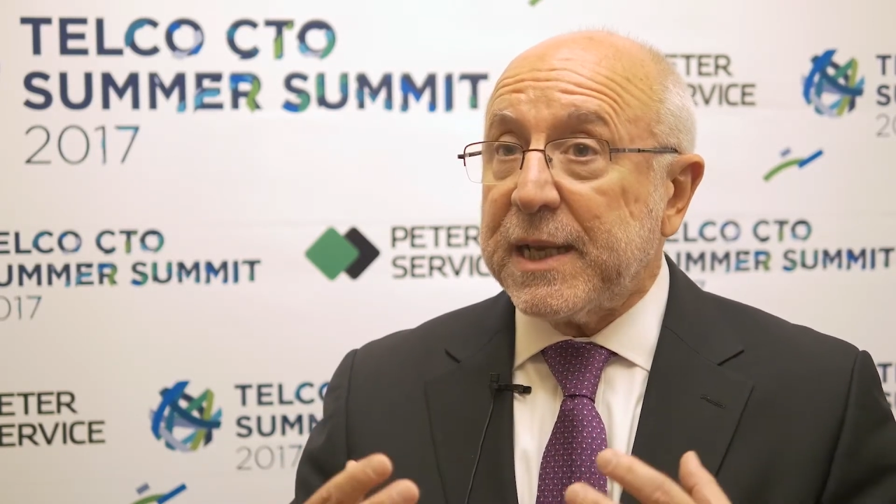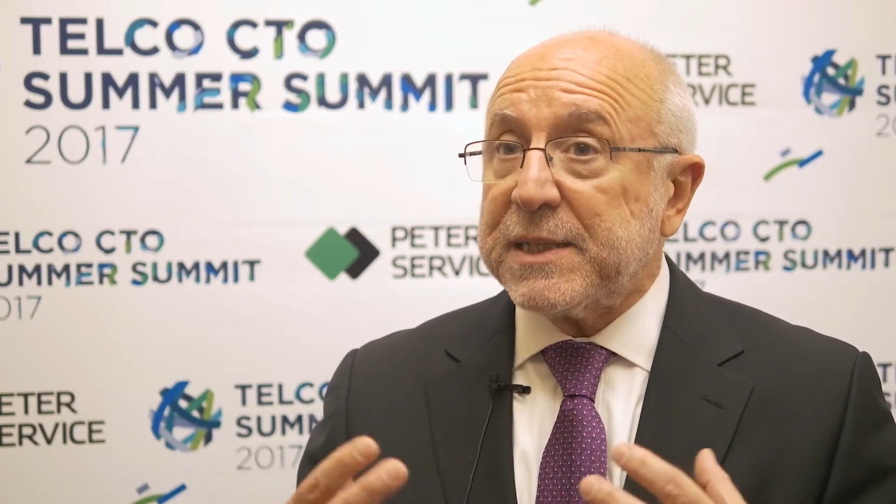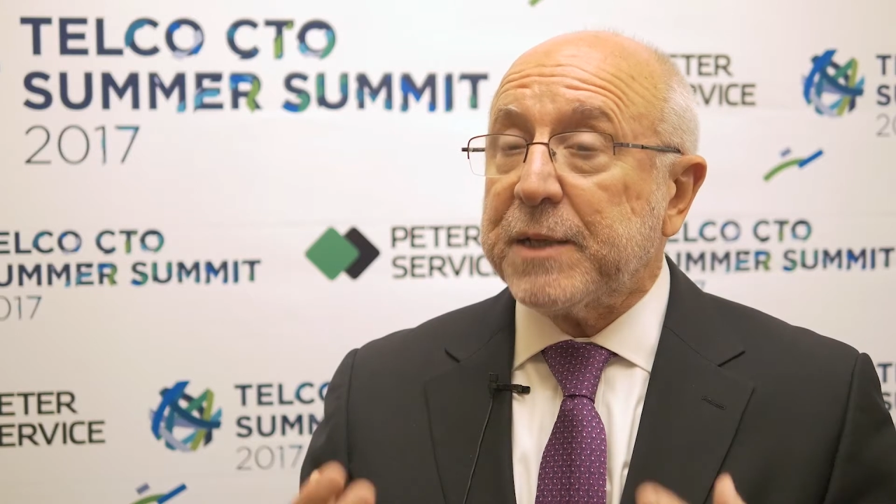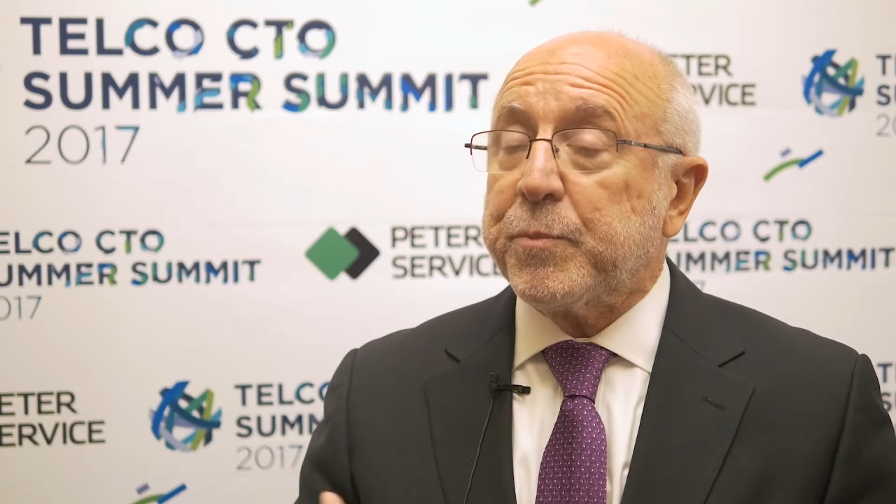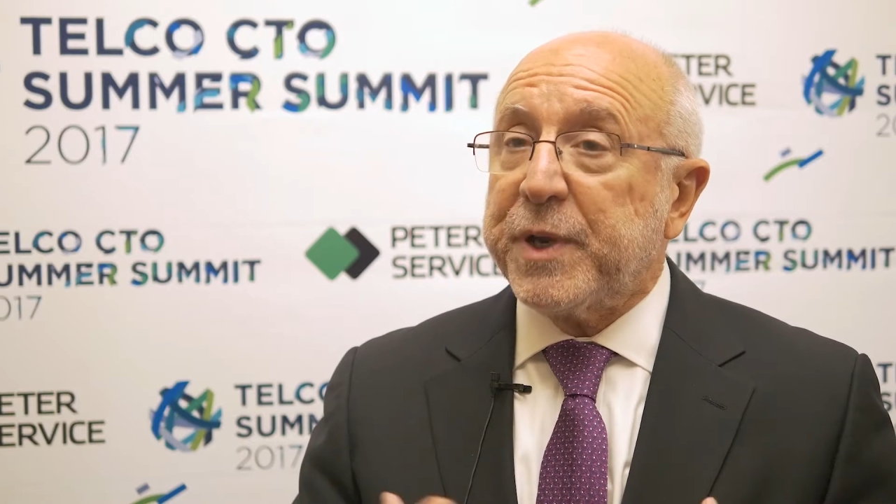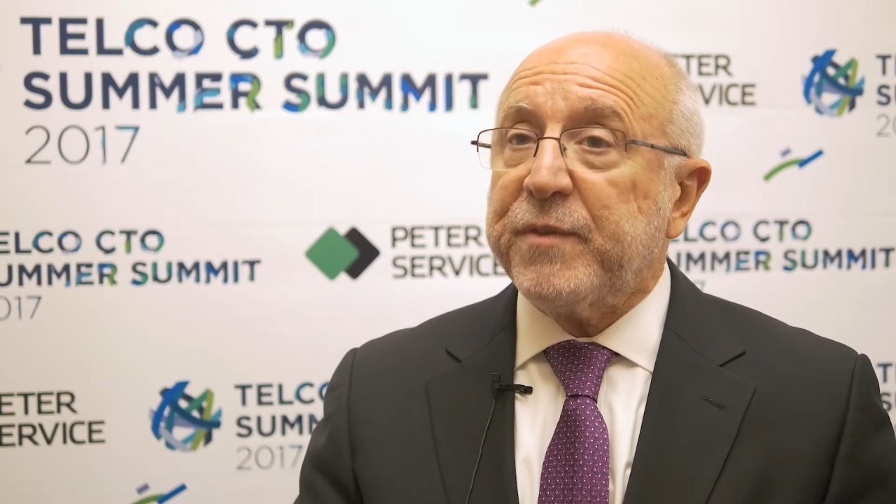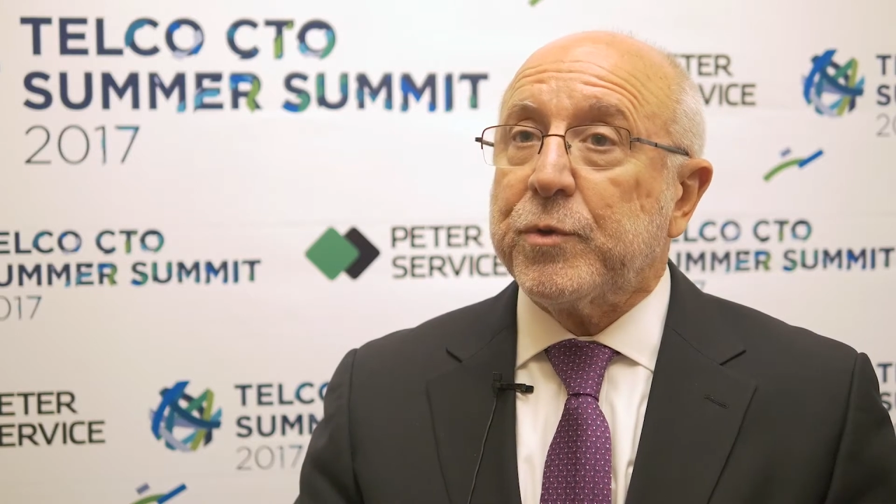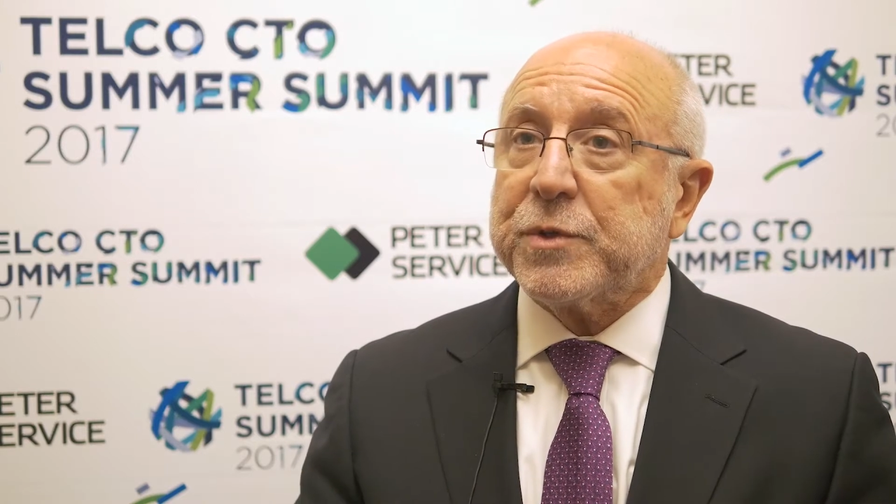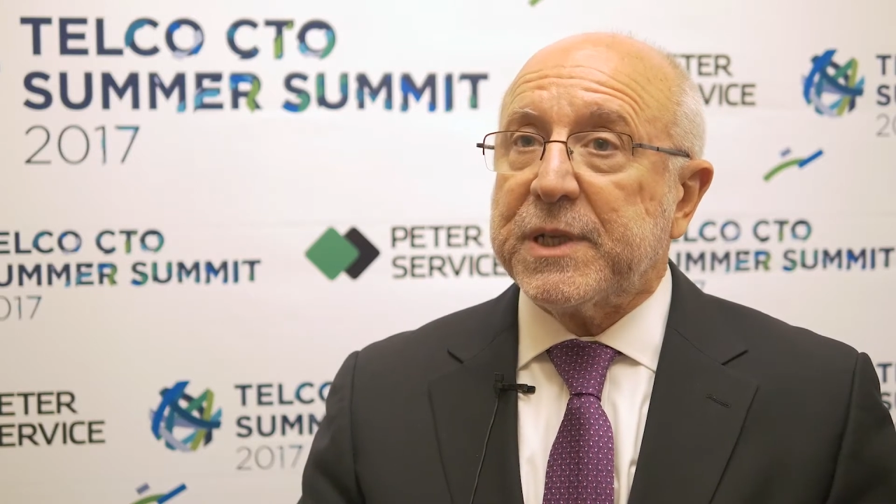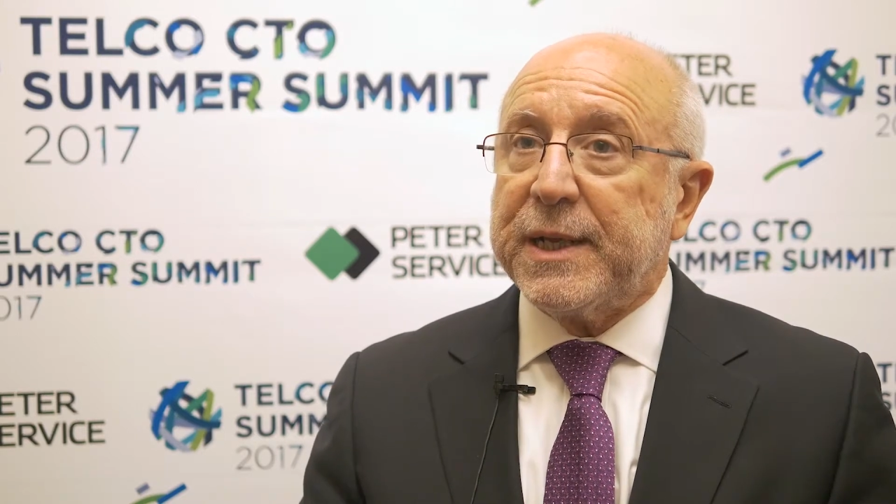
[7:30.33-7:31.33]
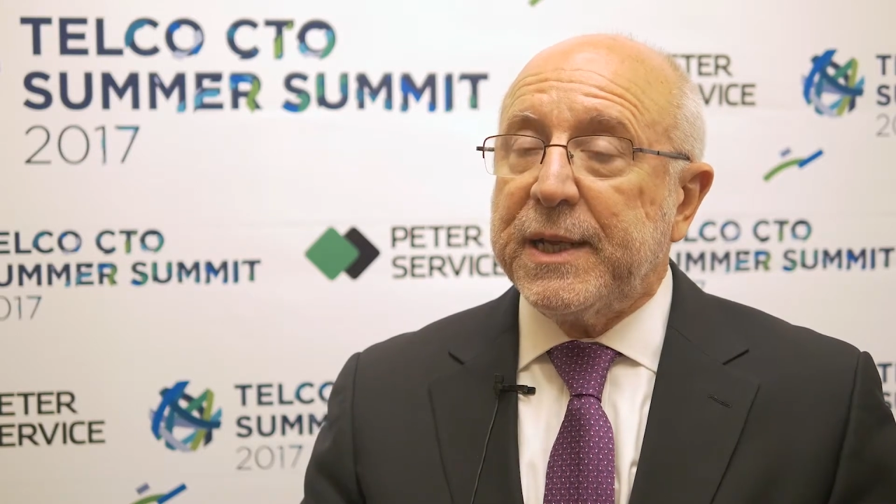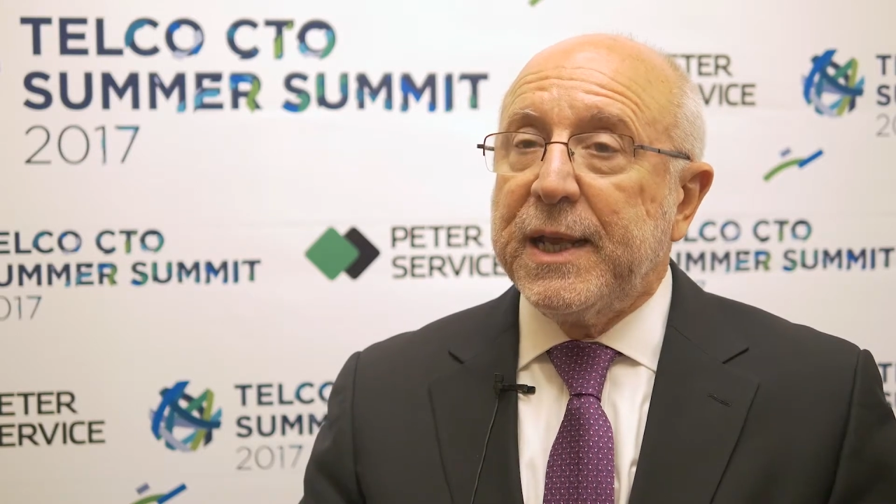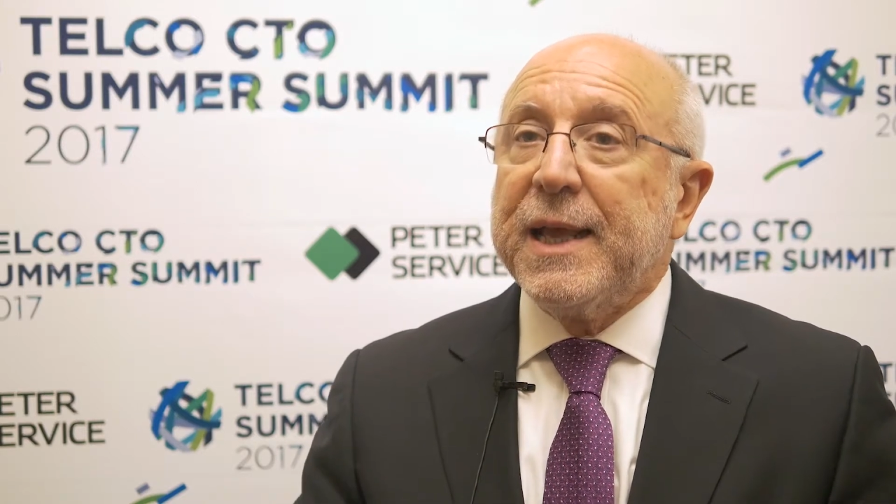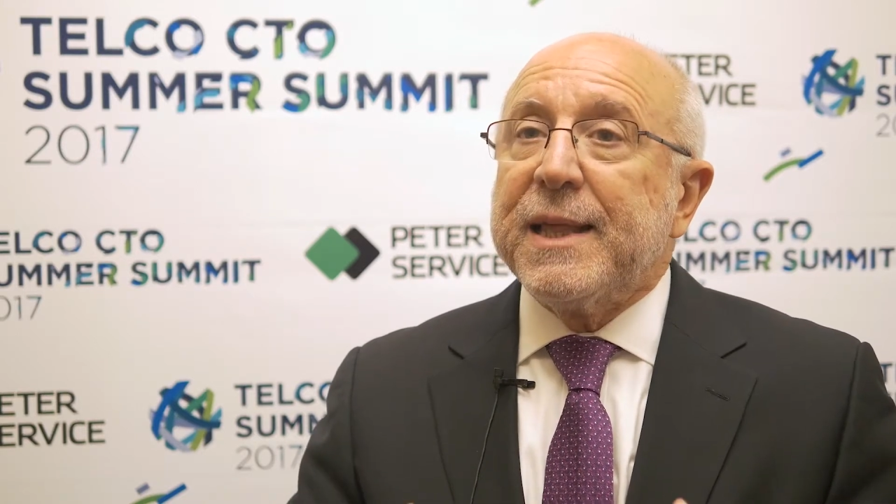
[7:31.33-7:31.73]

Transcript: I said previously,